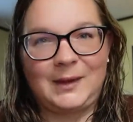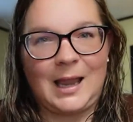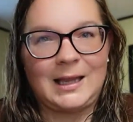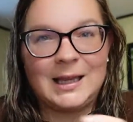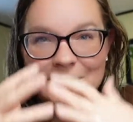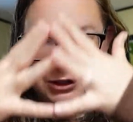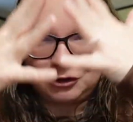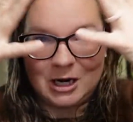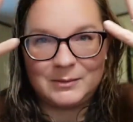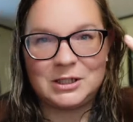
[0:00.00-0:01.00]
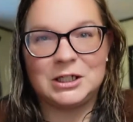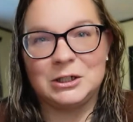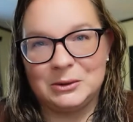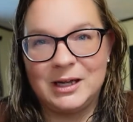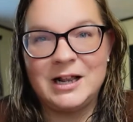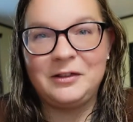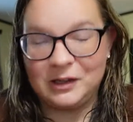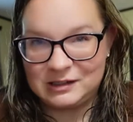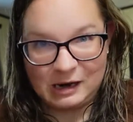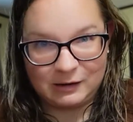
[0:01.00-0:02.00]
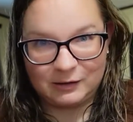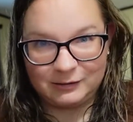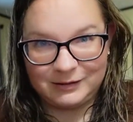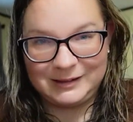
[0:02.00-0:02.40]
I can't describe to you the terror